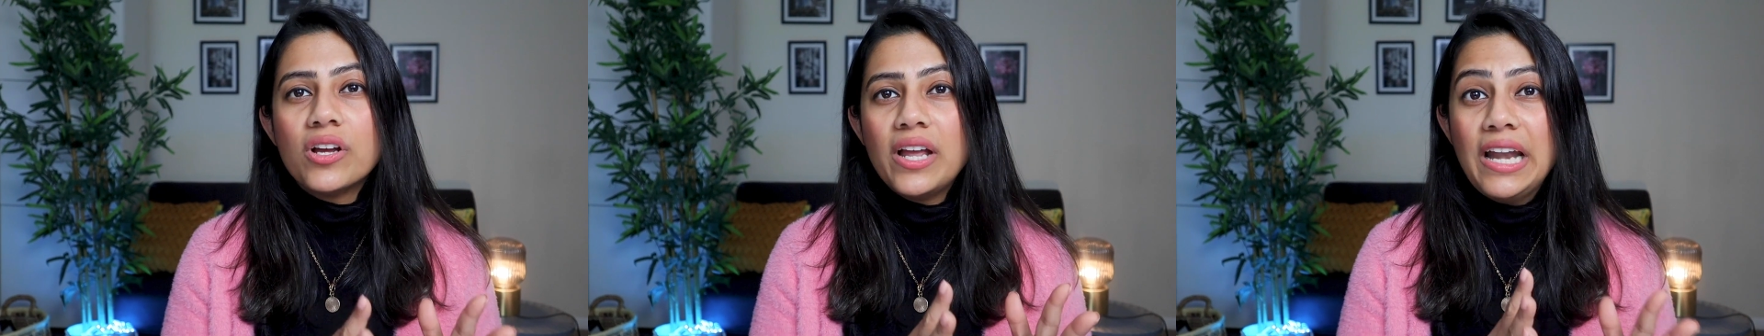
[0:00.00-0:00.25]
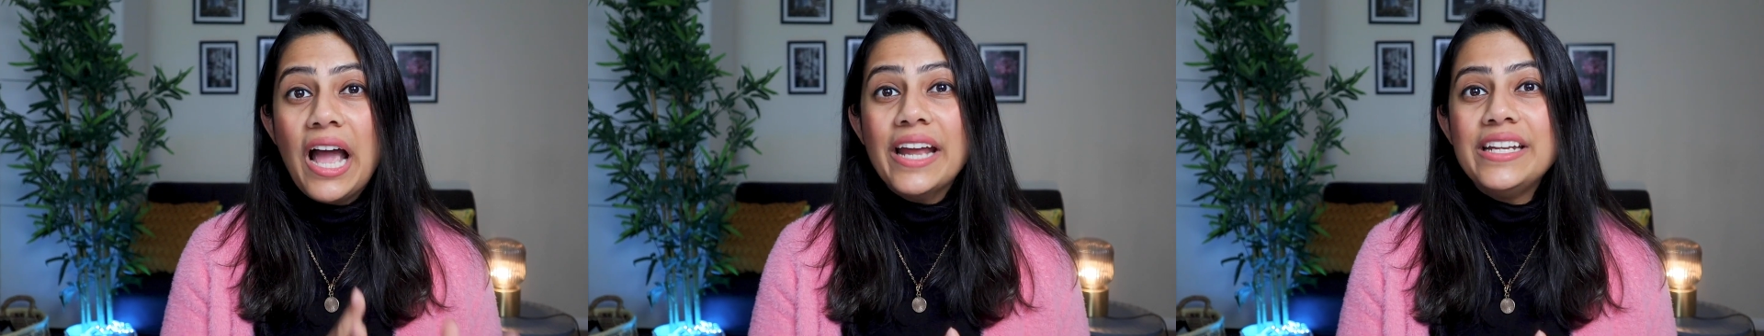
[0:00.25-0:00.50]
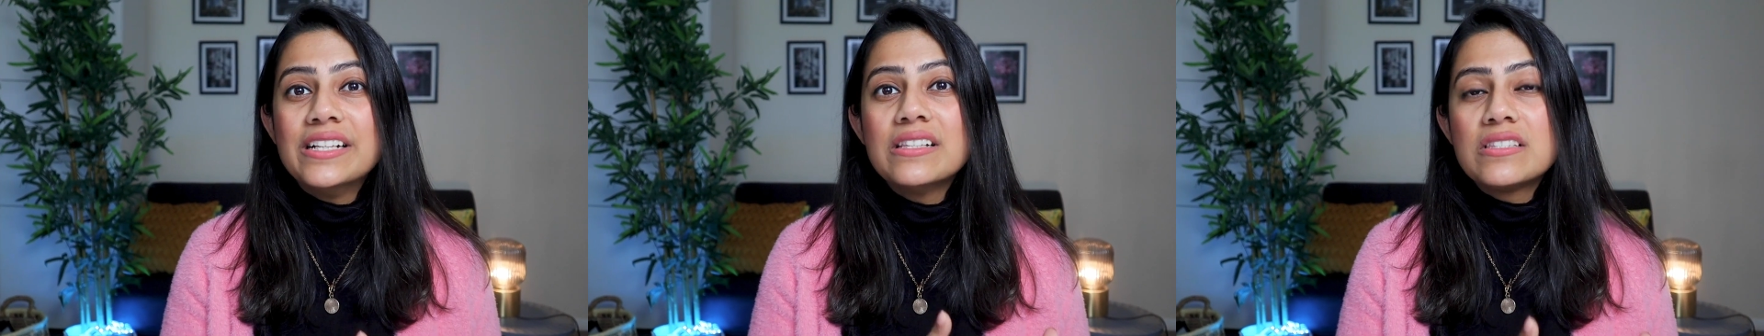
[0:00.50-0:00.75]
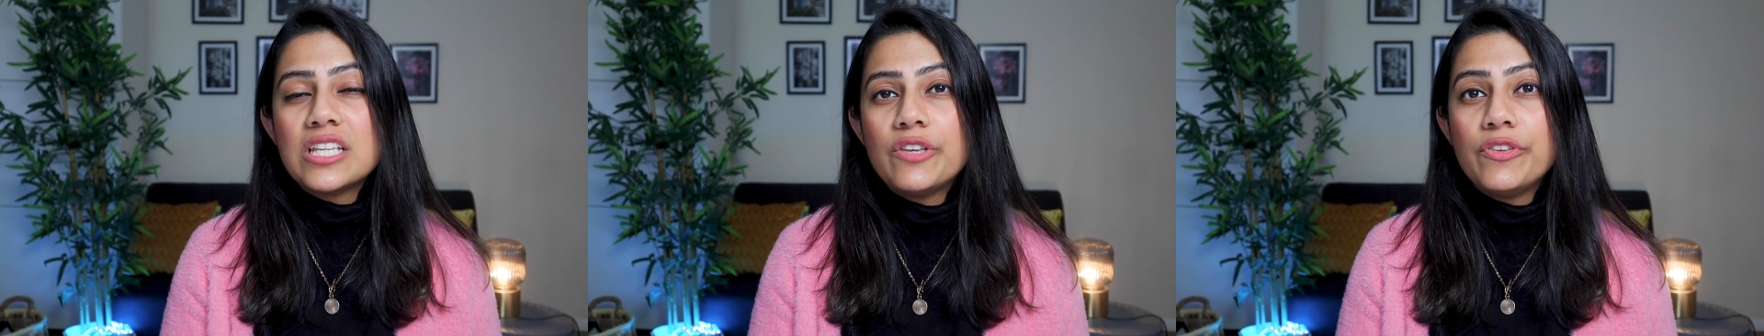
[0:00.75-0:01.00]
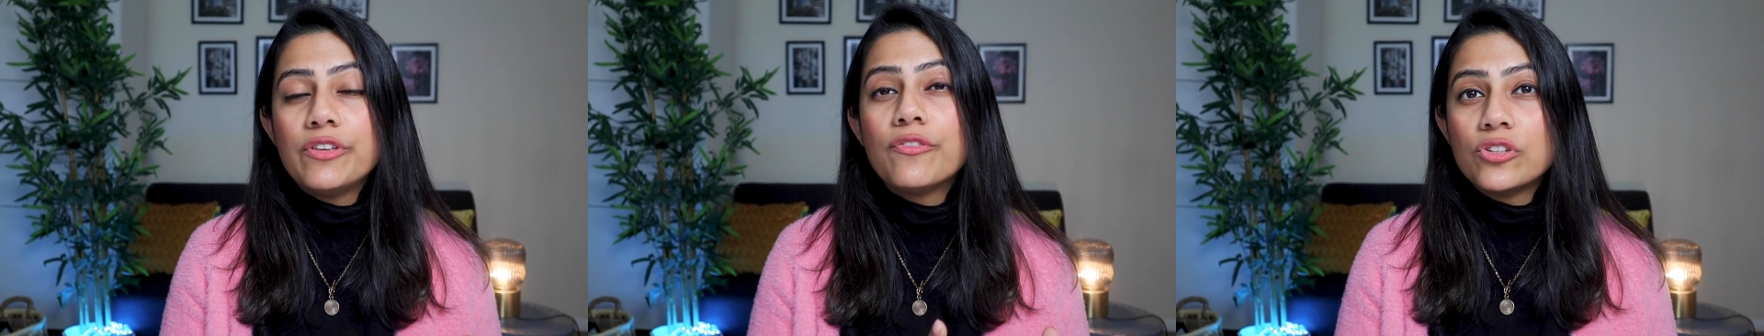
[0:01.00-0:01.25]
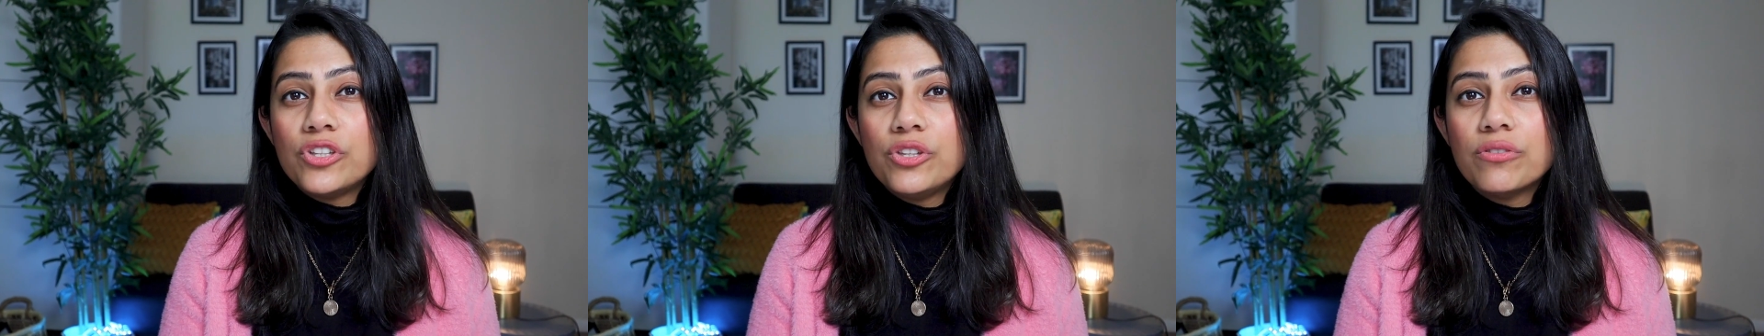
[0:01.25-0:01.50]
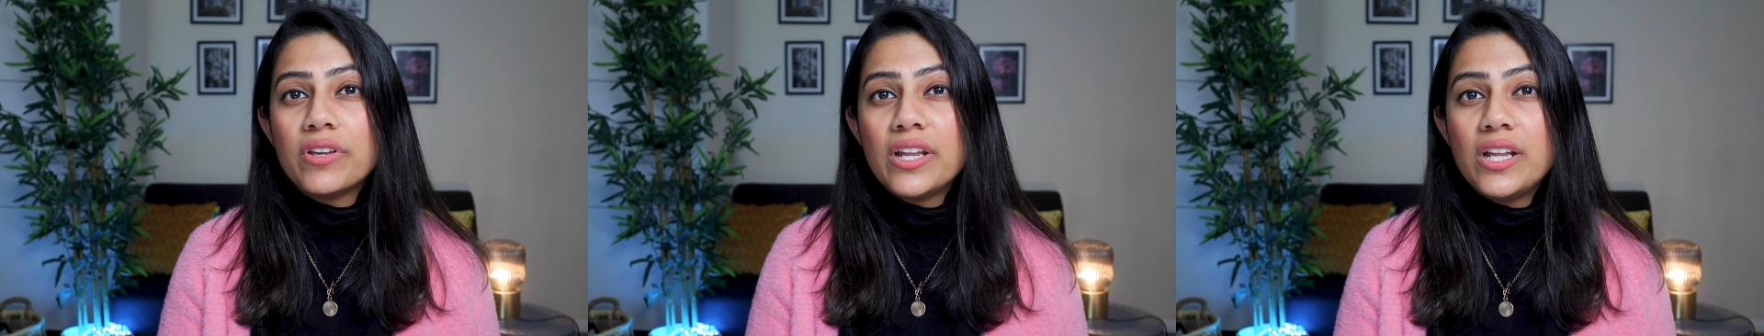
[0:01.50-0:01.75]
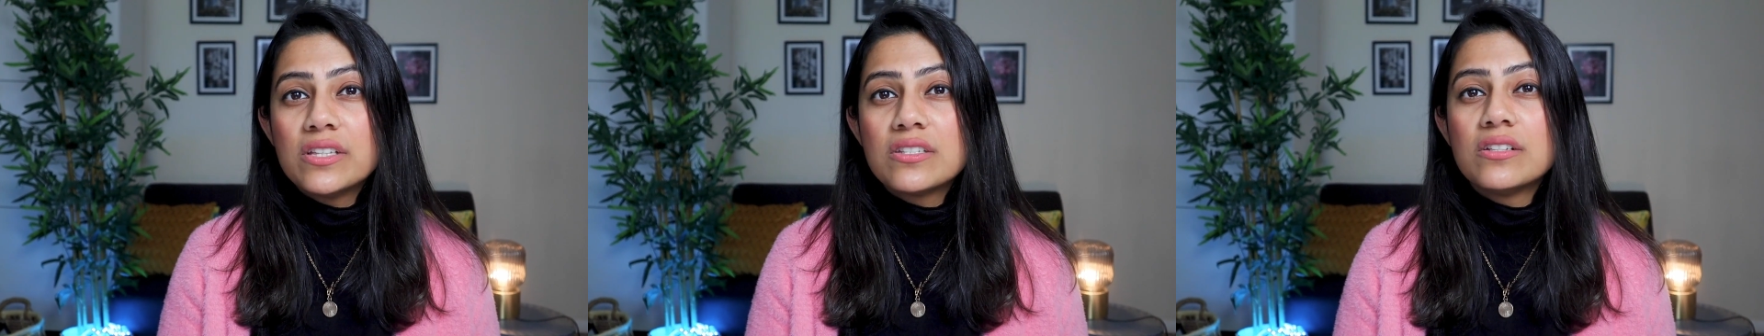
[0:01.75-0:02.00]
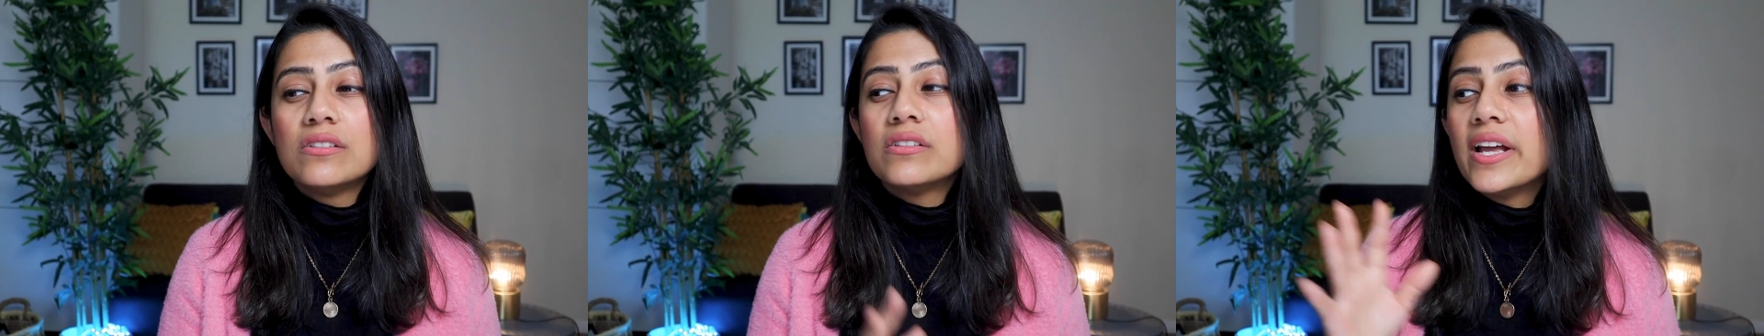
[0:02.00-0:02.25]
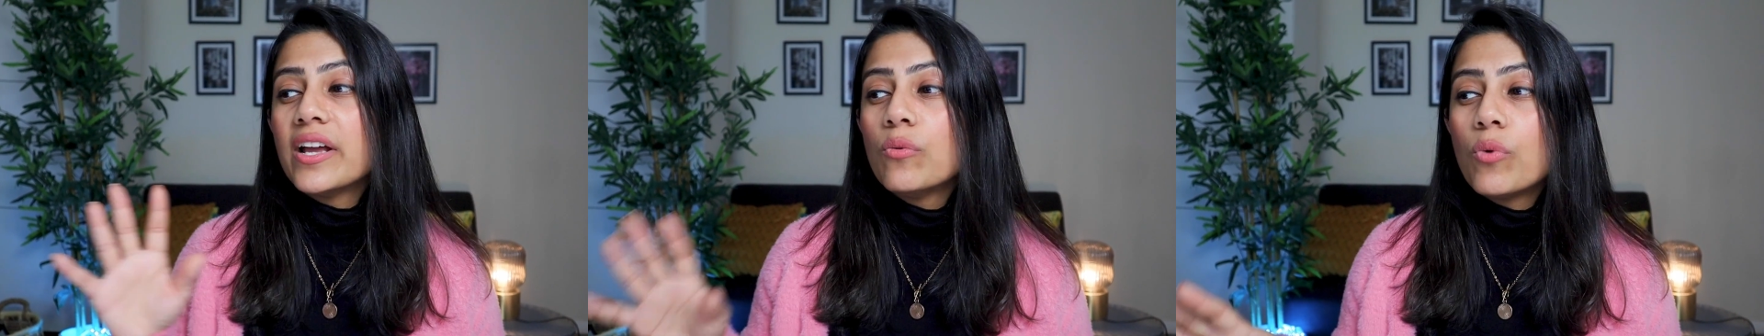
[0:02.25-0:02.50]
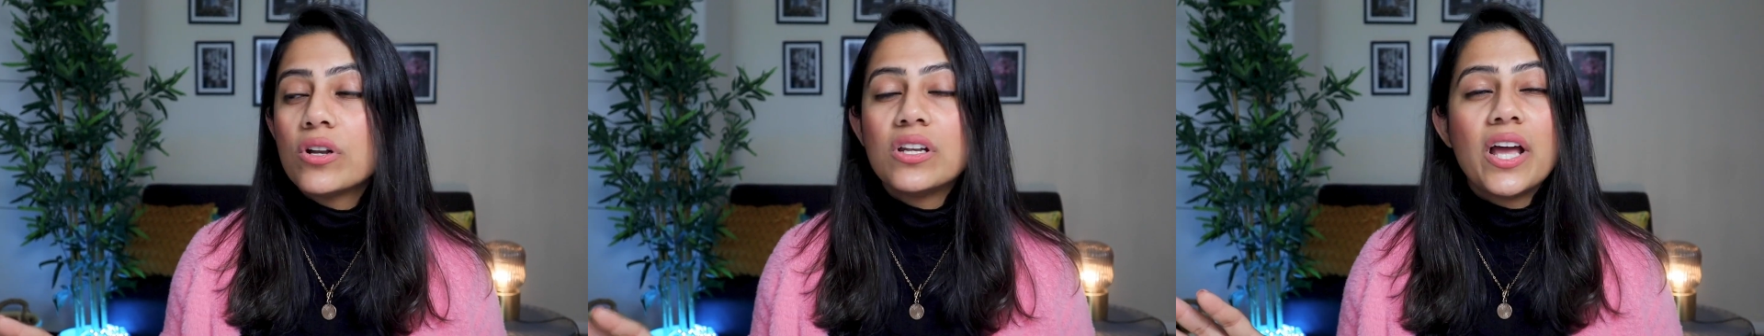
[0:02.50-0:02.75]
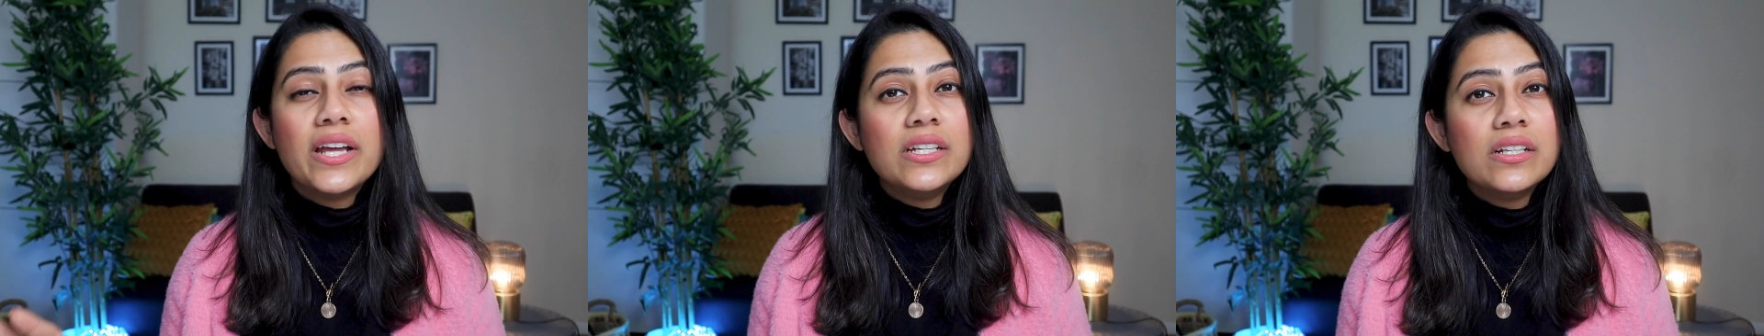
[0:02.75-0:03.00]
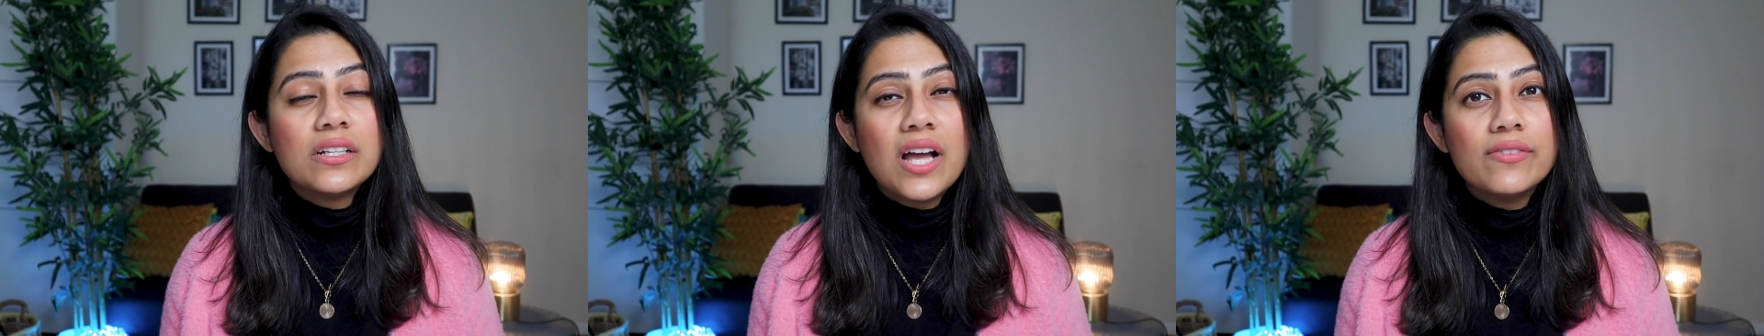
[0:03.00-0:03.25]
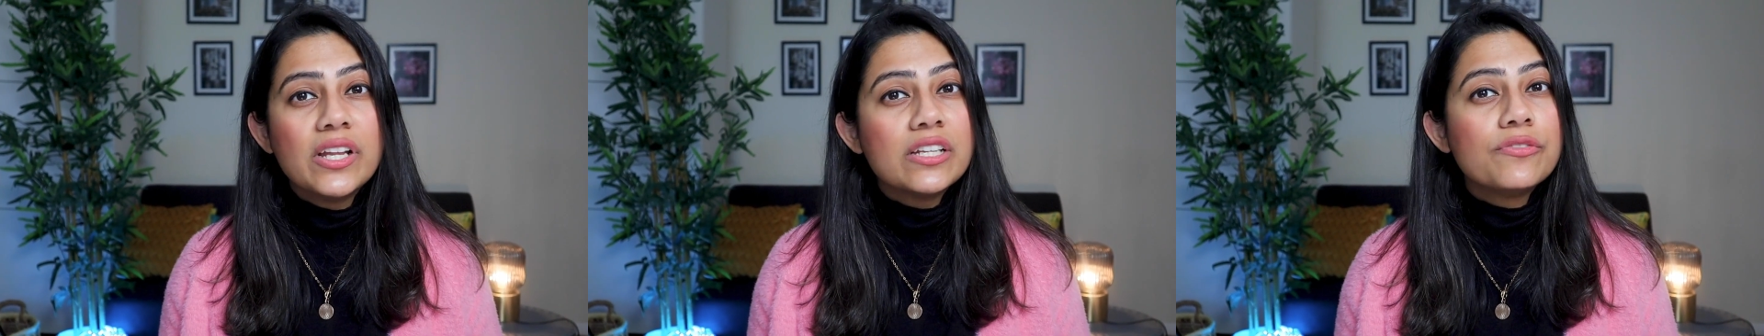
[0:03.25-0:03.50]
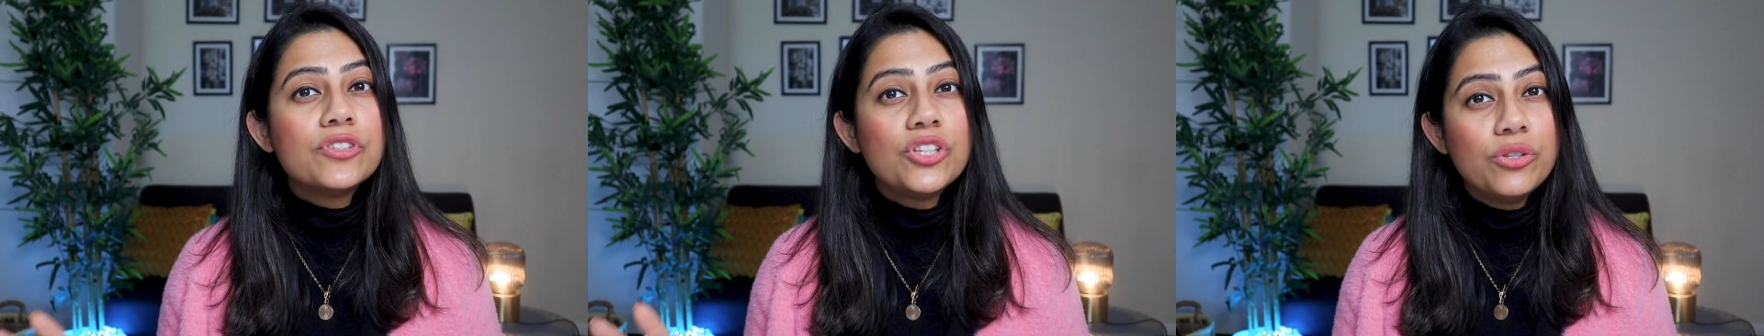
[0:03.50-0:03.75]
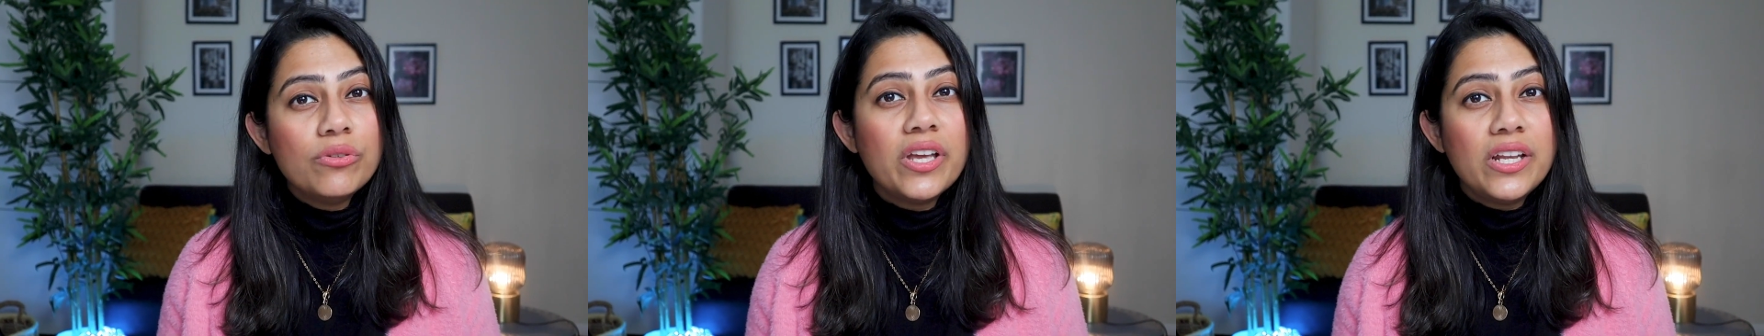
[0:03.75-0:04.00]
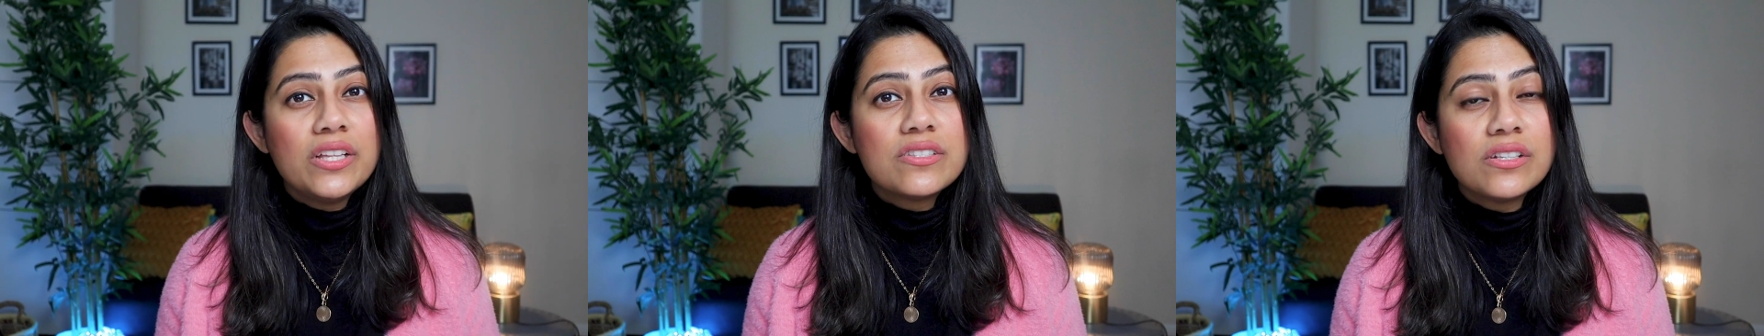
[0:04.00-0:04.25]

an ideal CV for the UK needs to look like and what an ideal cover letter for the UK needs